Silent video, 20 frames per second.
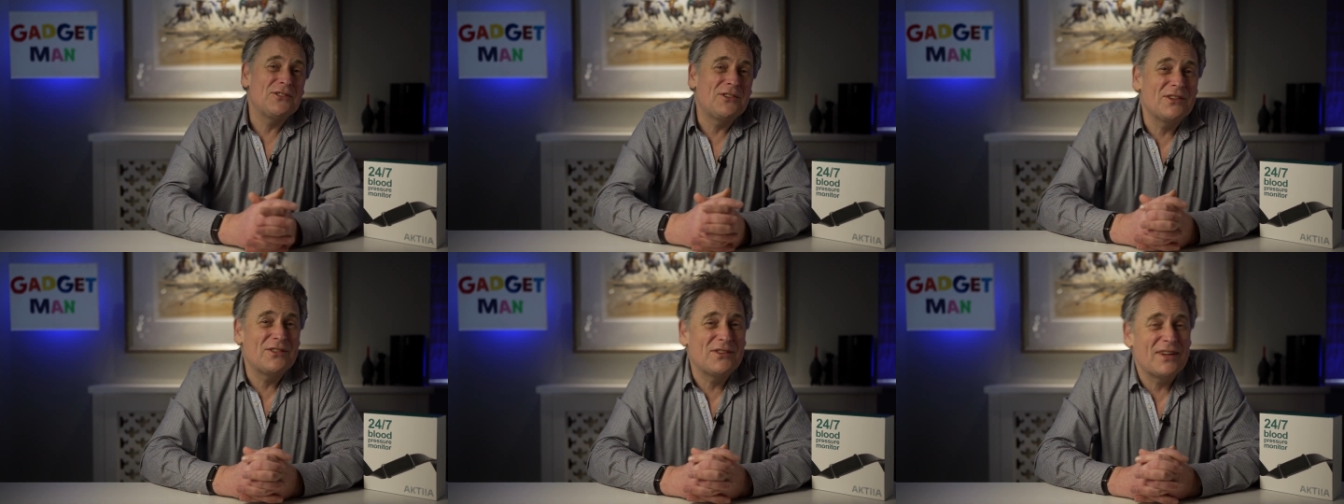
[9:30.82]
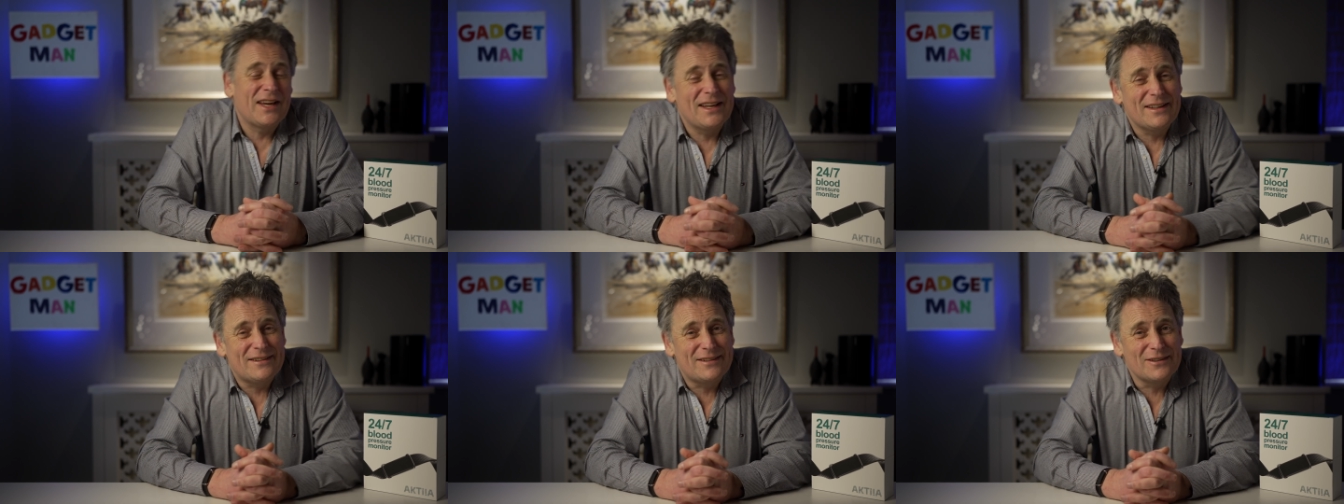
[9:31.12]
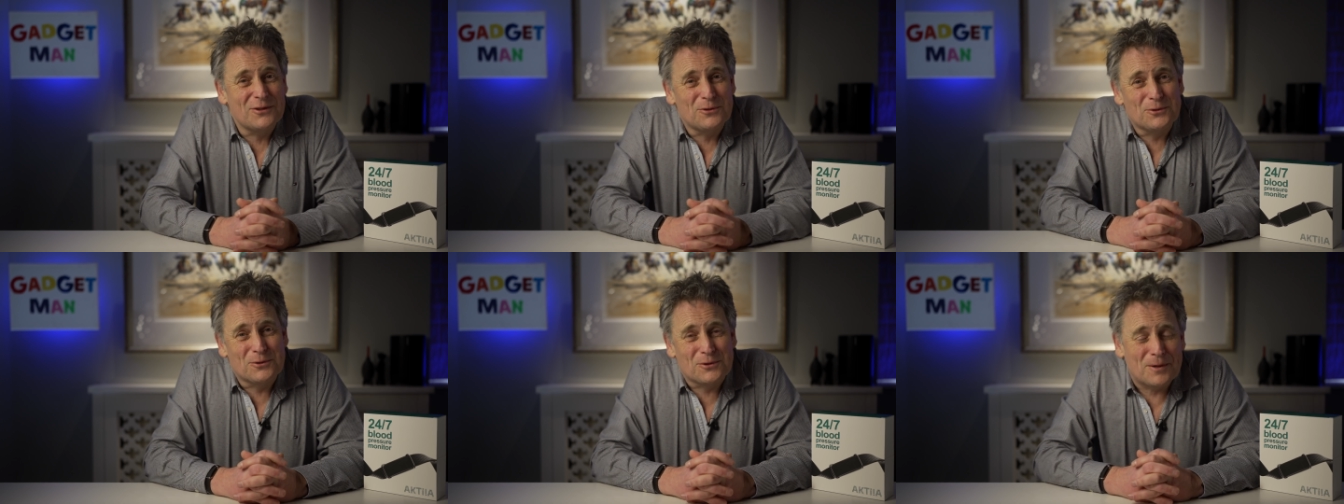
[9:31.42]
to say at
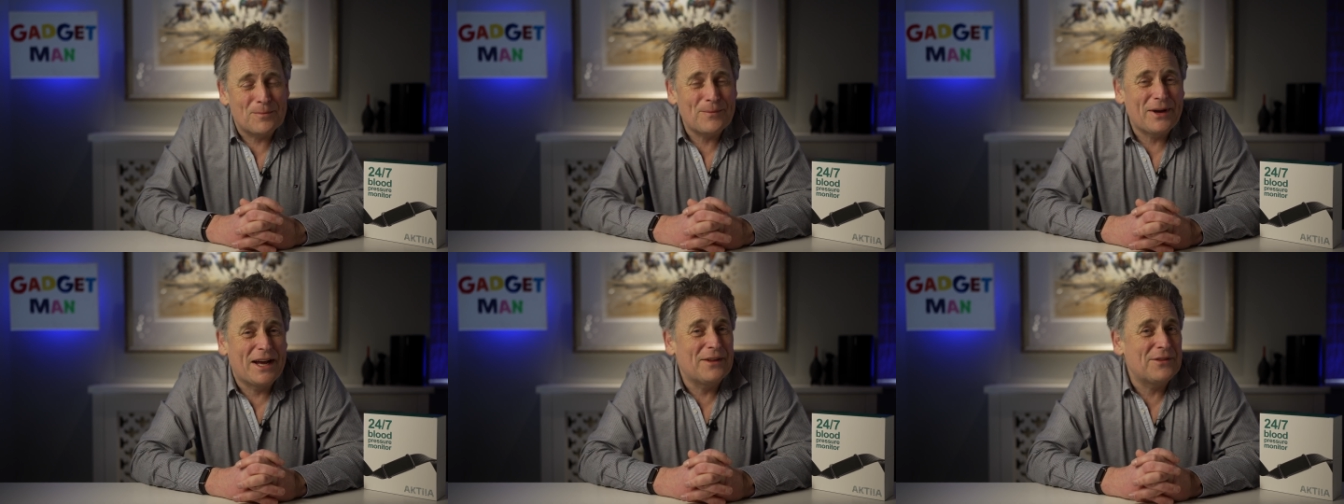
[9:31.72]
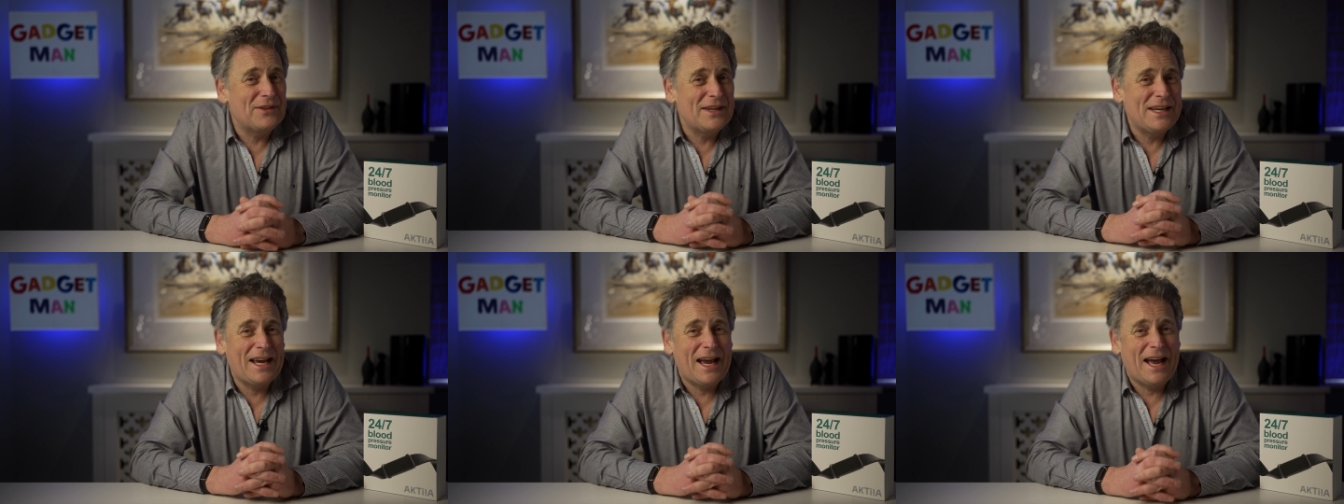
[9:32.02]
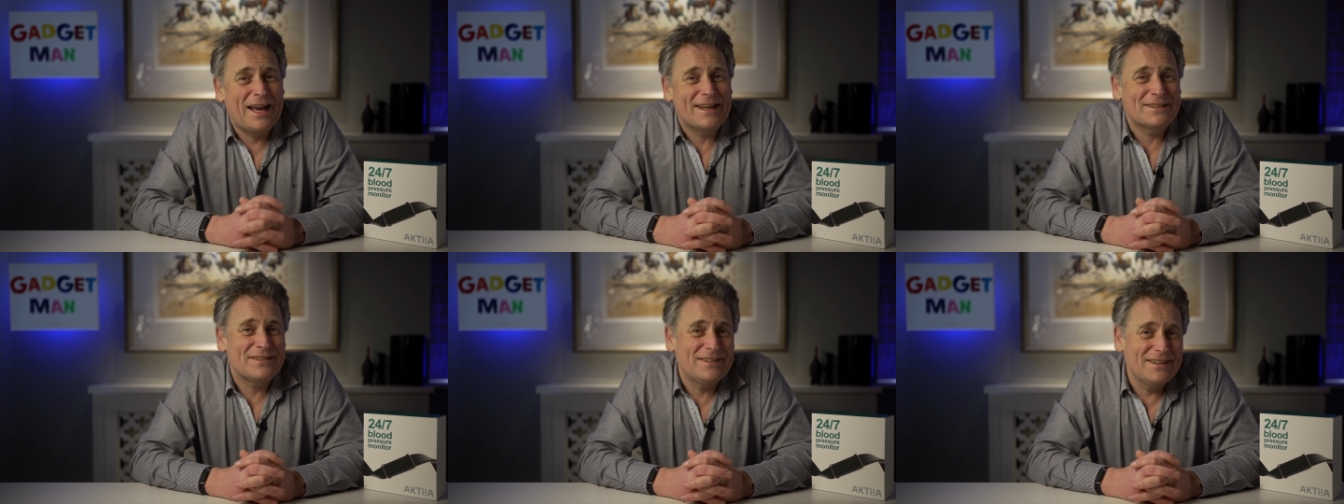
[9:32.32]
all about the
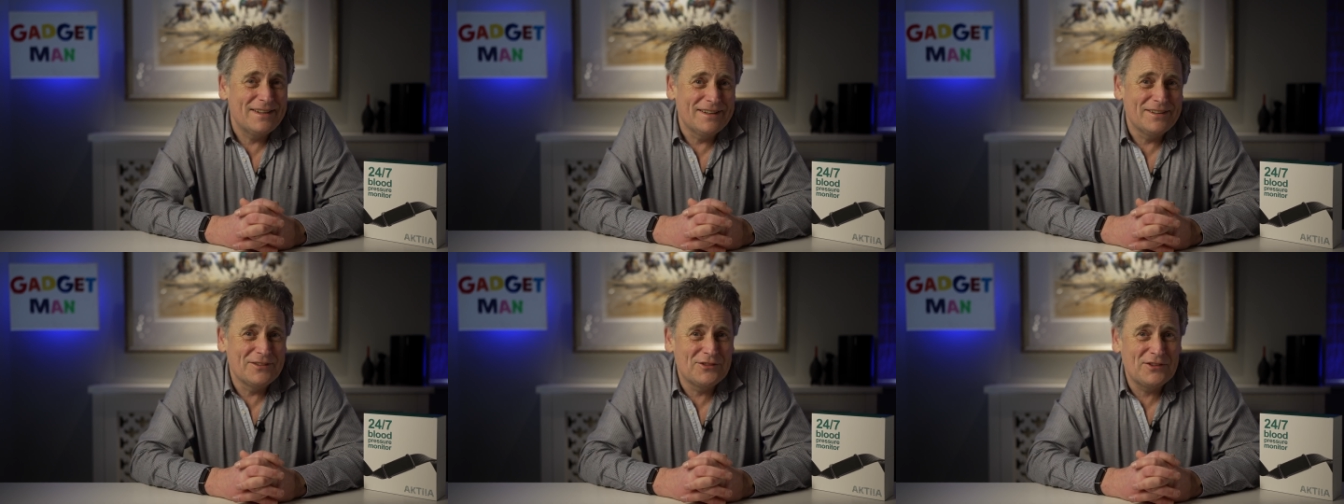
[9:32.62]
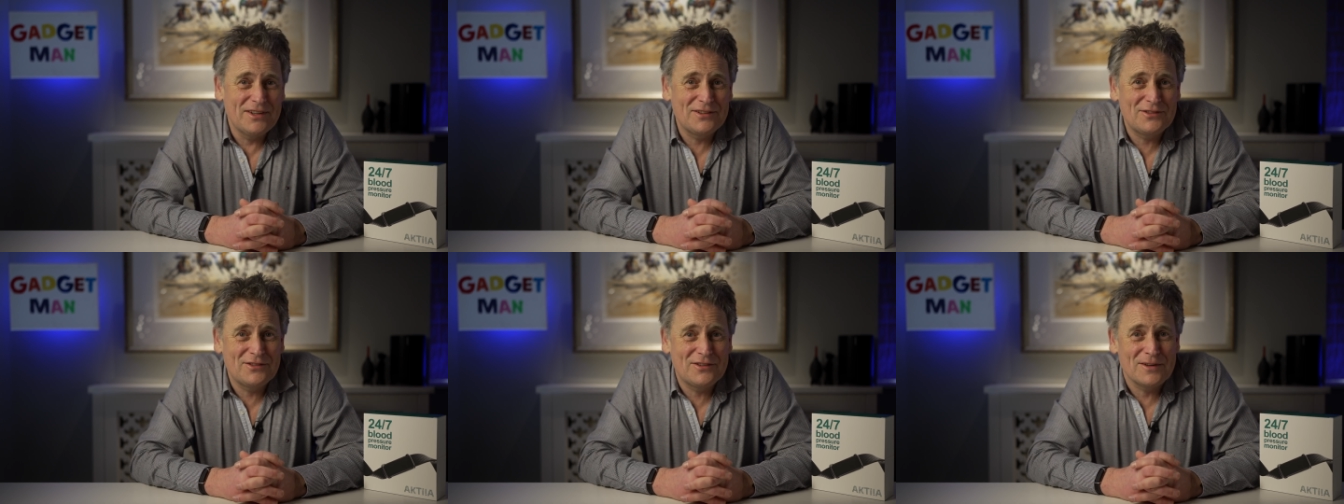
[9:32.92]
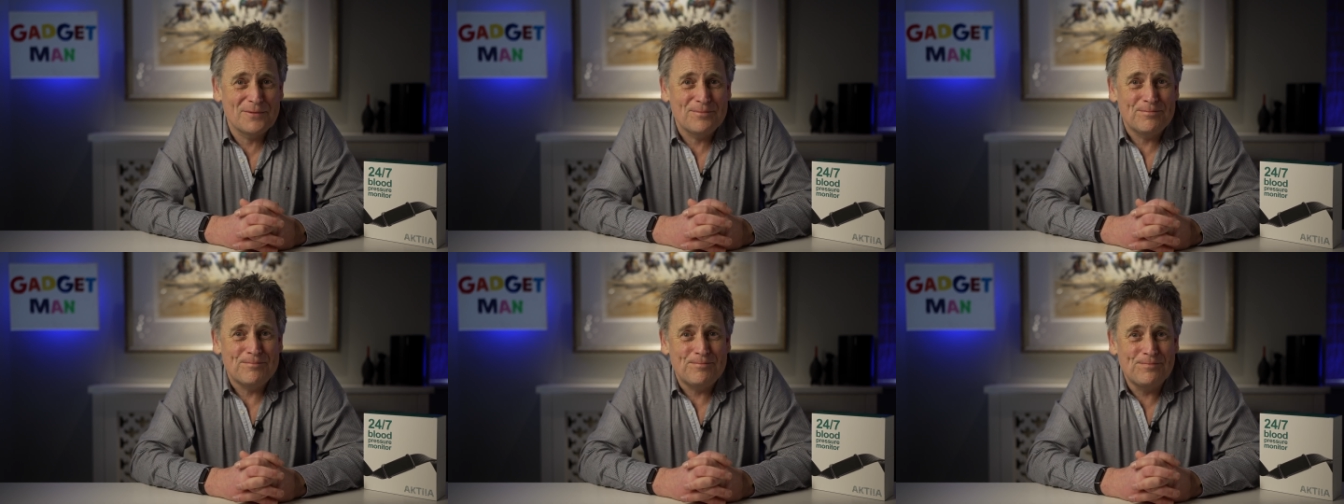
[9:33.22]
Aktiia
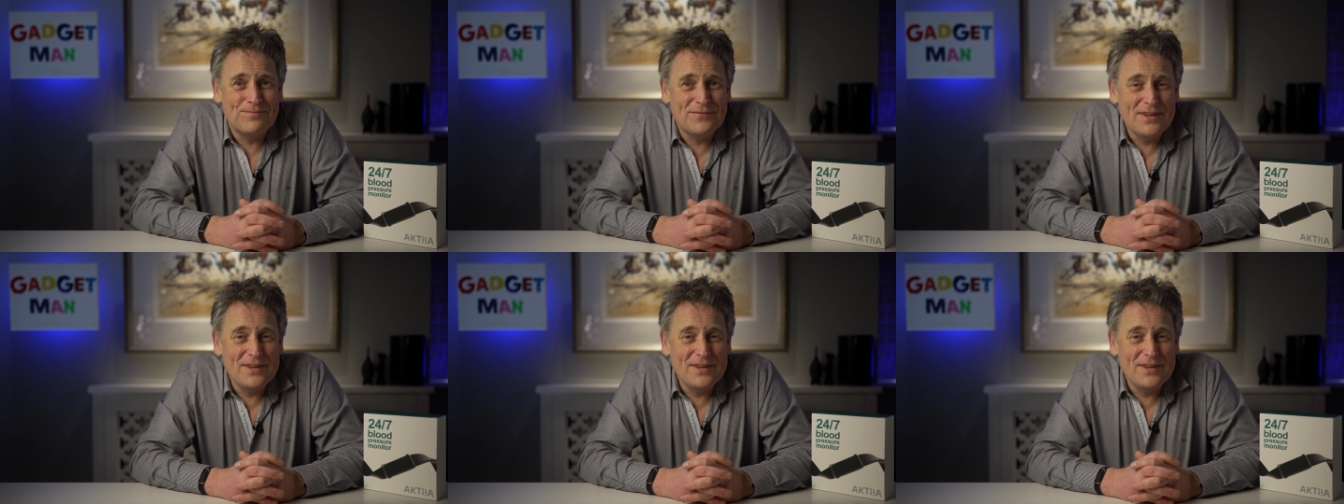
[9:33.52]
system.